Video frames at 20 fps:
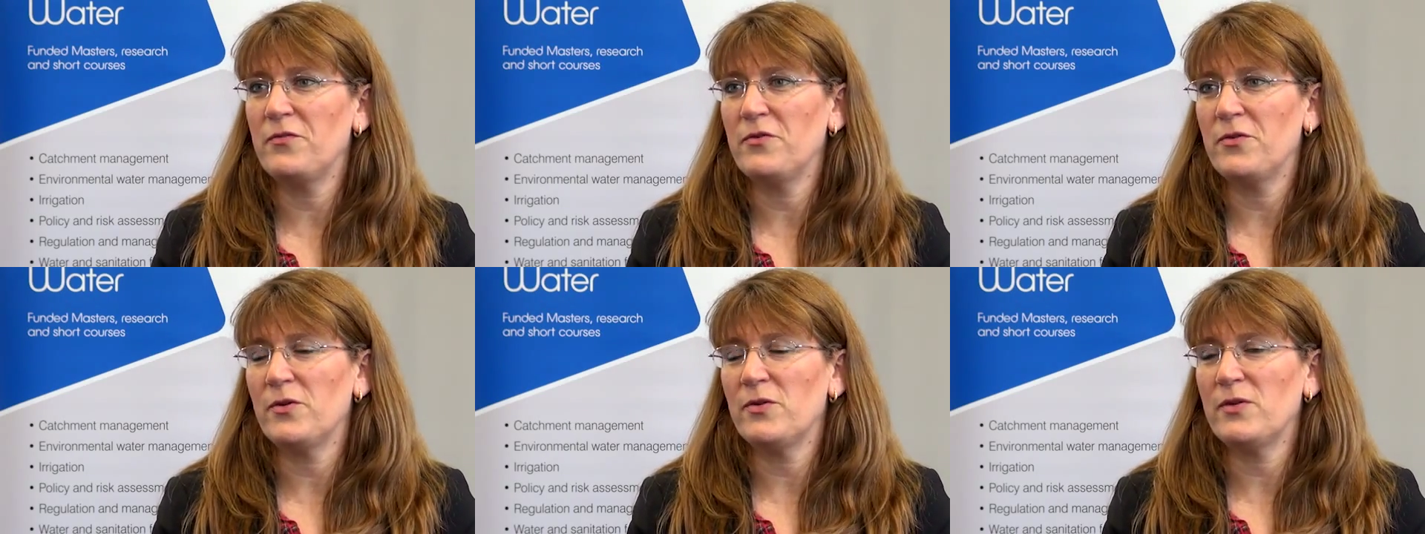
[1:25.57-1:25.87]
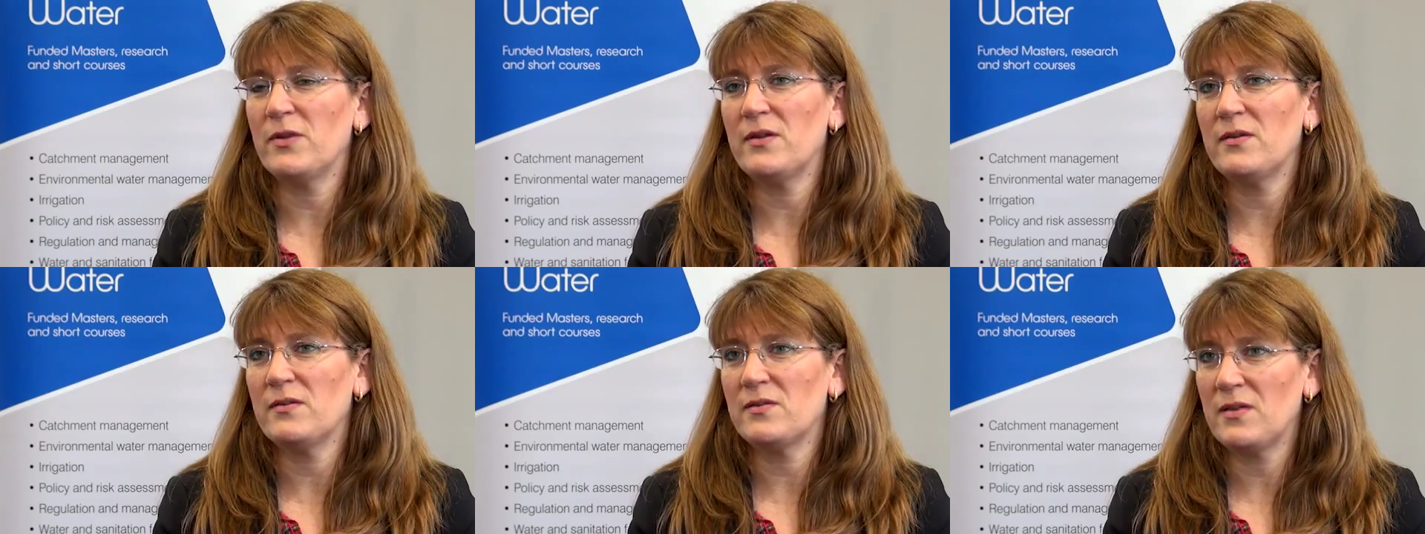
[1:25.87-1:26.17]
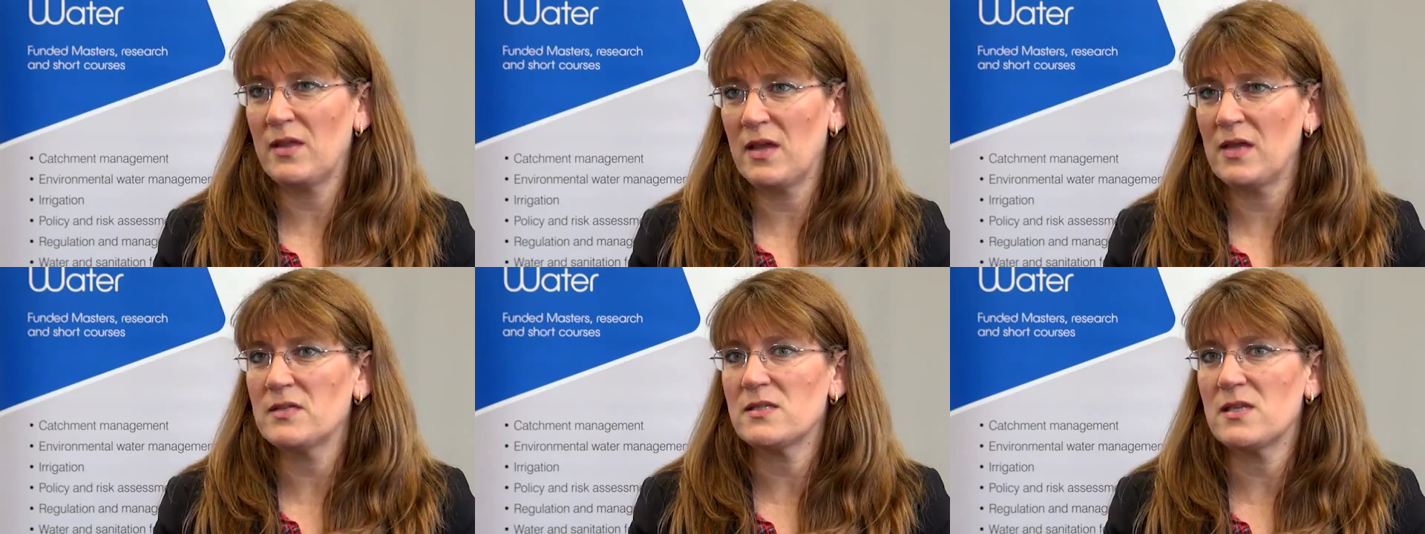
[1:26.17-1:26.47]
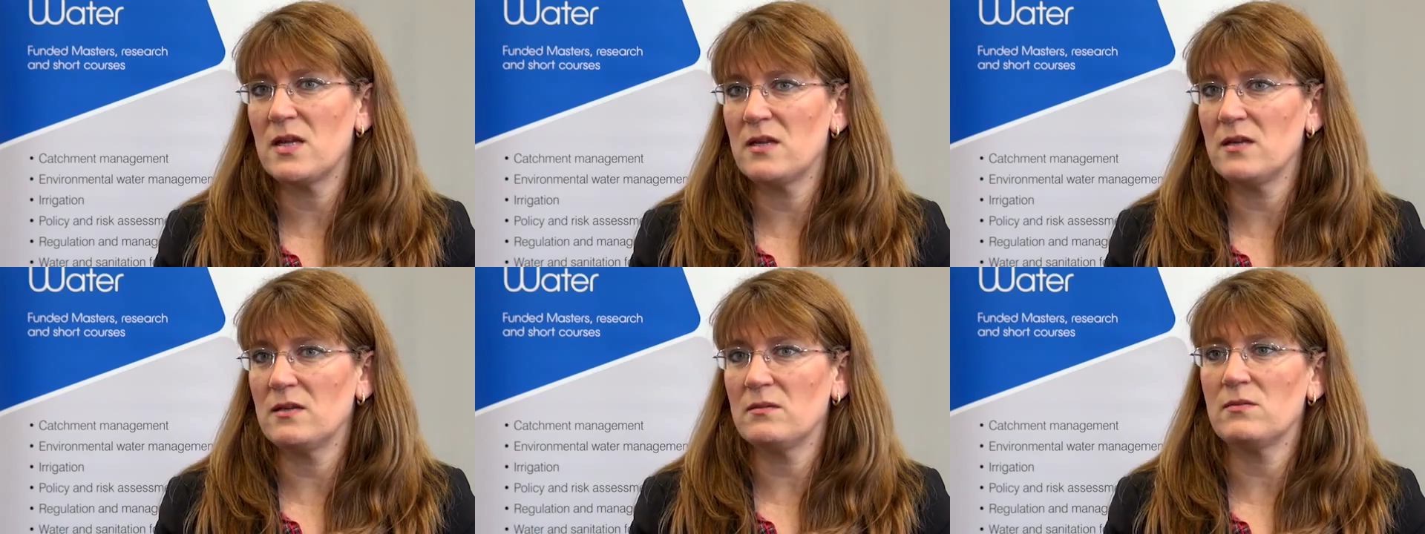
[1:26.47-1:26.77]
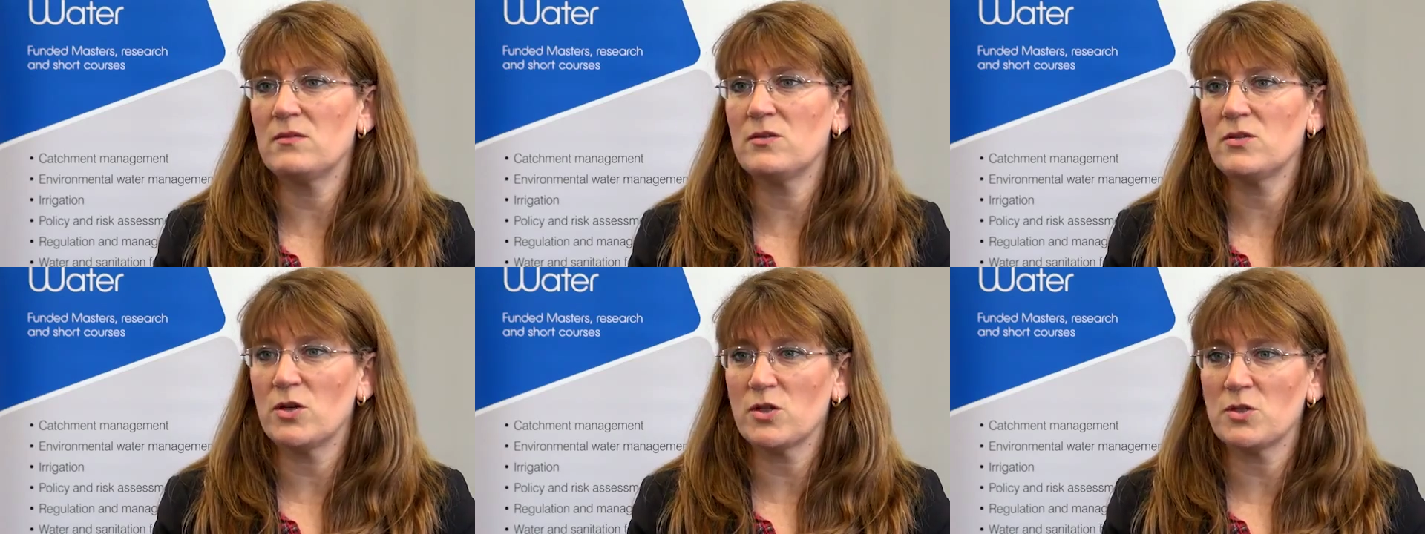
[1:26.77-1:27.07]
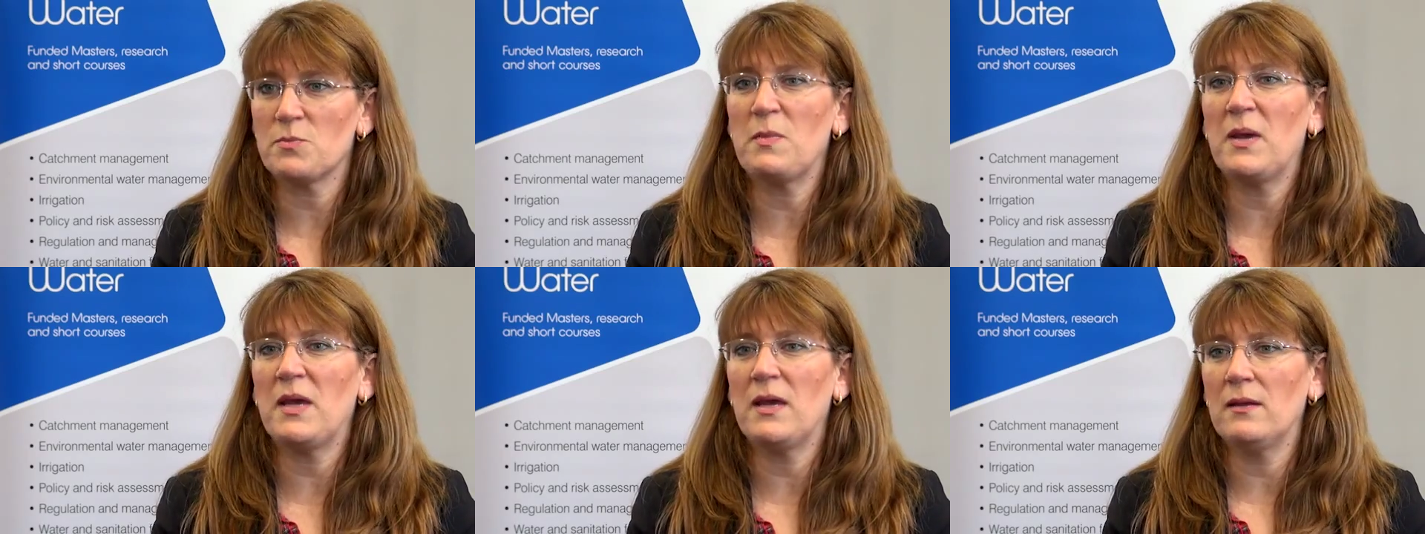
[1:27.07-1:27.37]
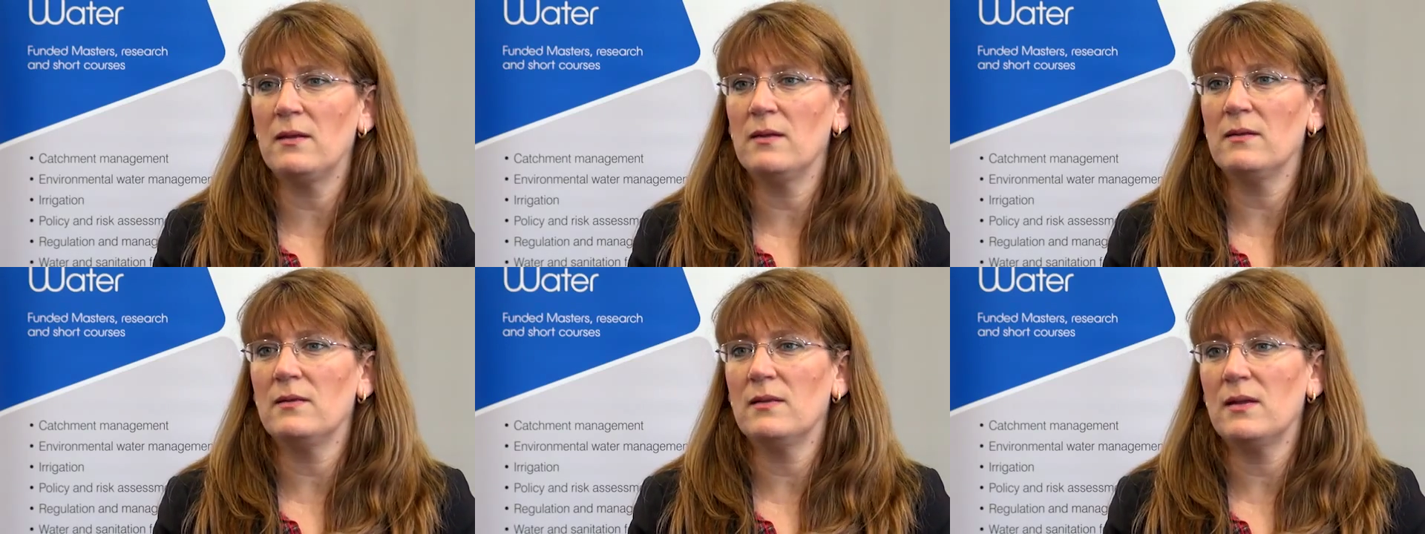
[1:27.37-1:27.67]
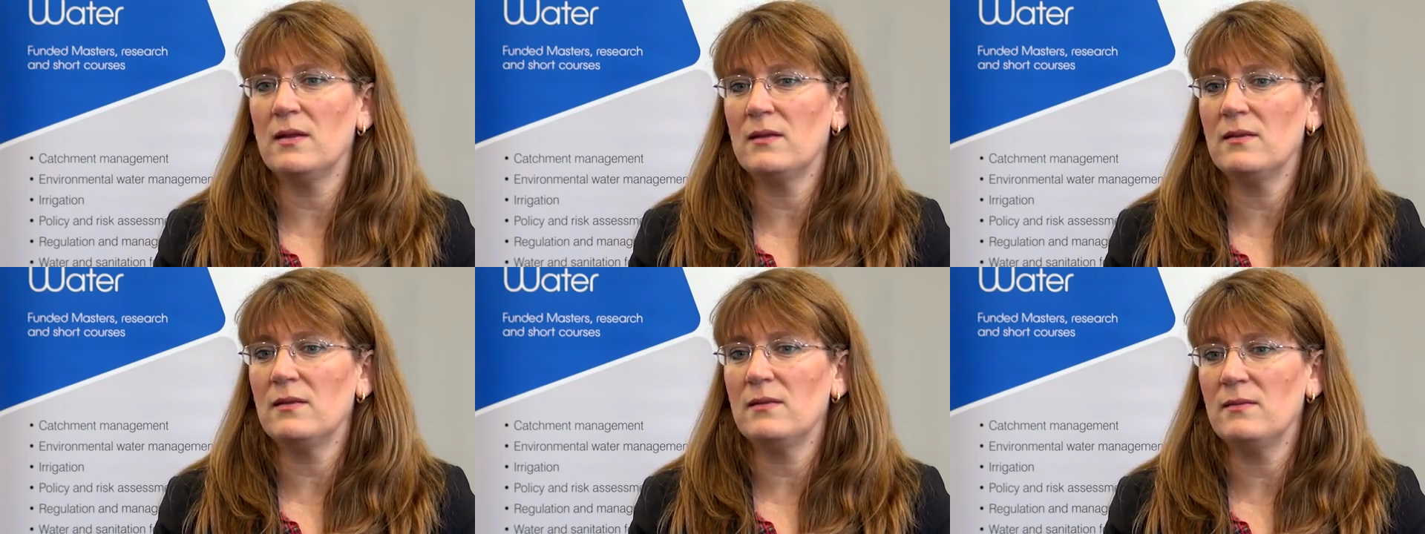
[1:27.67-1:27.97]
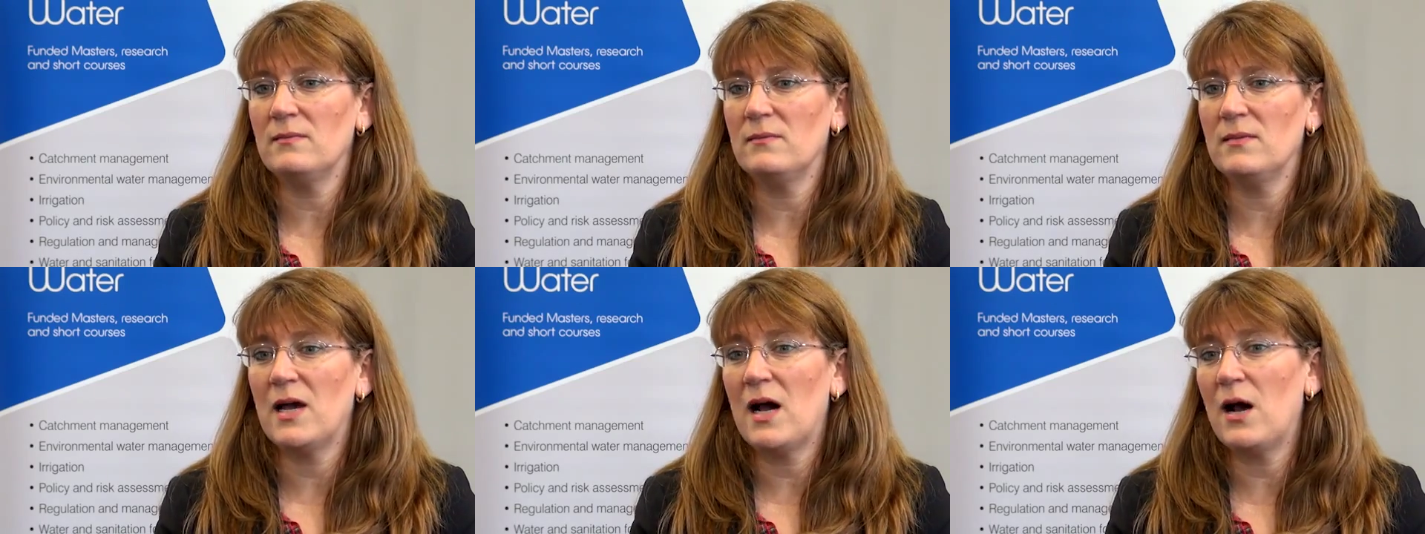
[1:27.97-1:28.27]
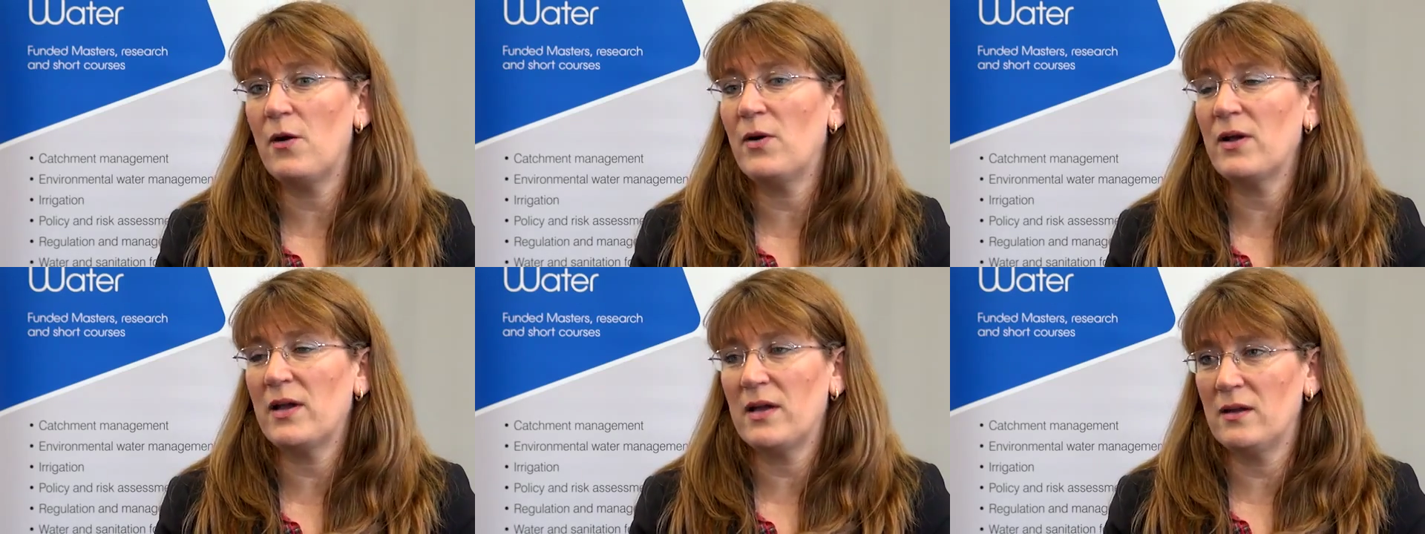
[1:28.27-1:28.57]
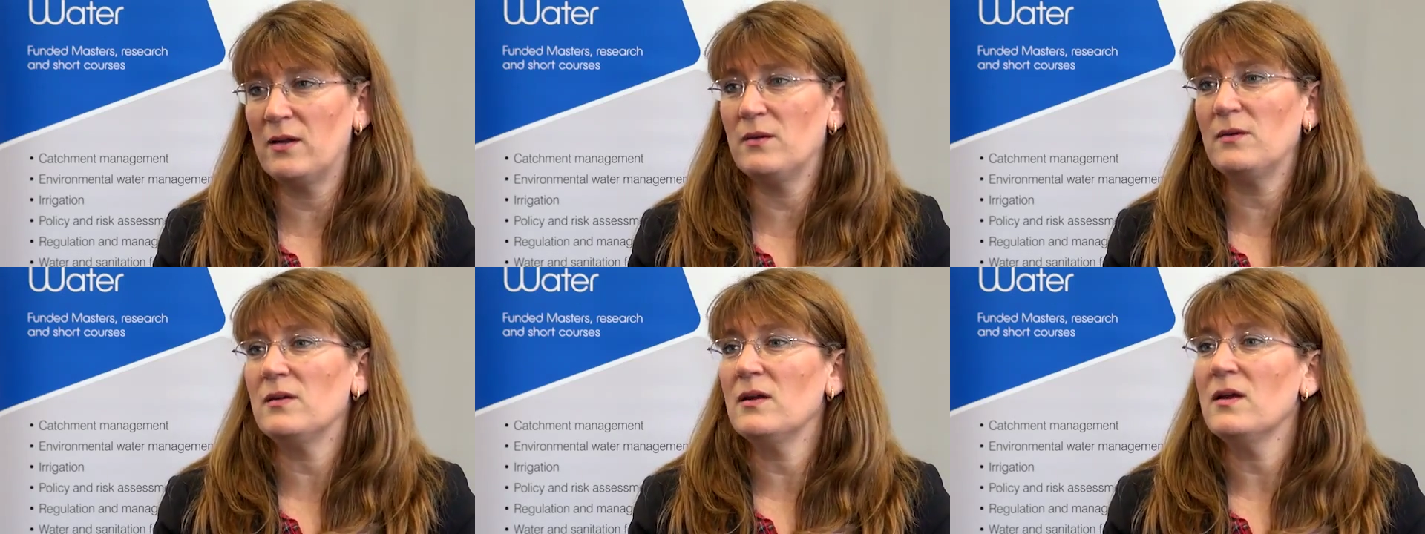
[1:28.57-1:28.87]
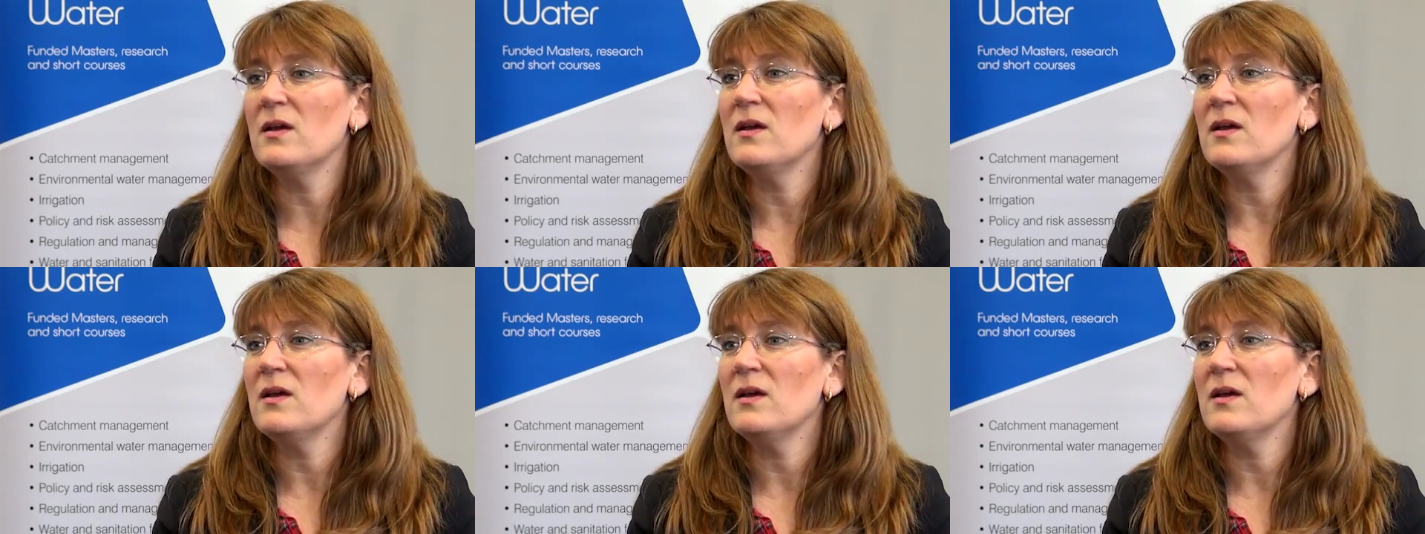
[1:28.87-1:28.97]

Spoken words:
for all the things they taught me that now I can